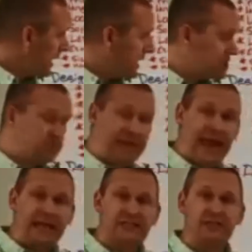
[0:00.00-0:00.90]
And it's been
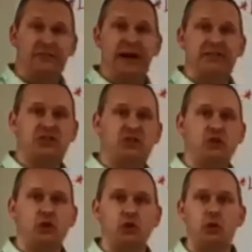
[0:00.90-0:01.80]
asked of us
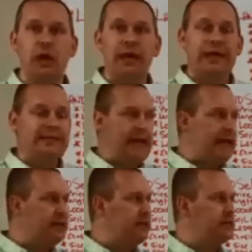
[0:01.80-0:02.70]
to
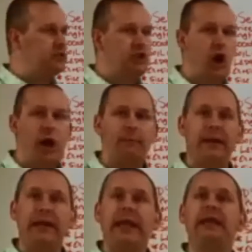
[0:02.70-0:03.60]
take this
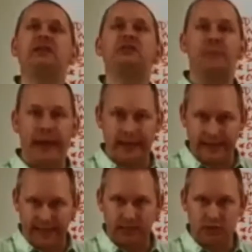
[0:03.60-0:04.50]
topic and
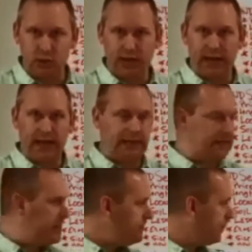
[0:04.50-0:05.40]
expand it to
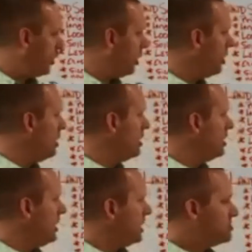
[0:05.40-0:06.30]
a deeper
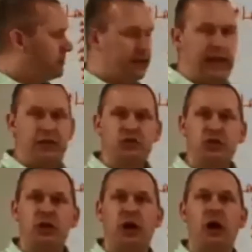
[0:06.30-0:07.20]

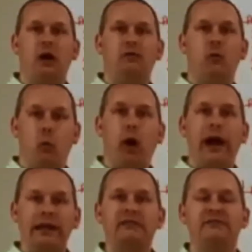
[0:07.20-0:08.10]
explanation of
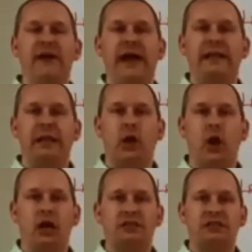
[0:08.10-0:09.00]
why in fact it
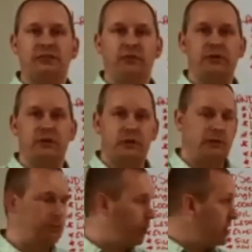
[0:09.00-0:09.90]
costs different
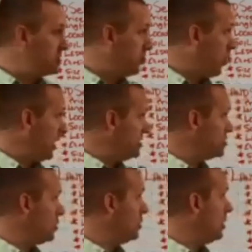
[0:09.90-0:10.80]
price
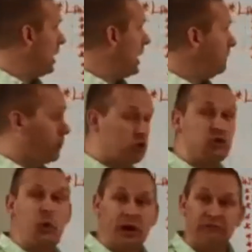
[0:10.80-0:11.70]
points per
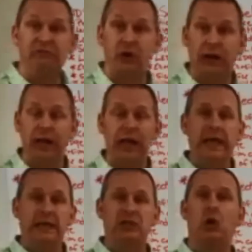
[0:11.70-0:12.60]
square foot.
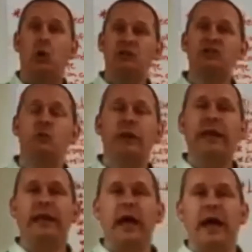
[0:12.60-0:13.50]
It's a question we
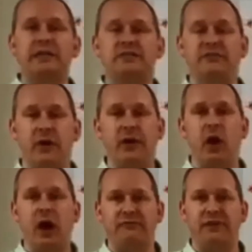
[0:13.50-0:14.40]
get asked very
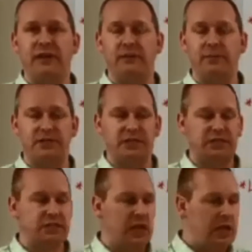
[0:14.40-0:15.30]
often in the
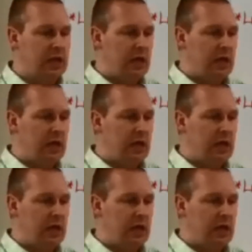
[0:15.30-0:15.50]
business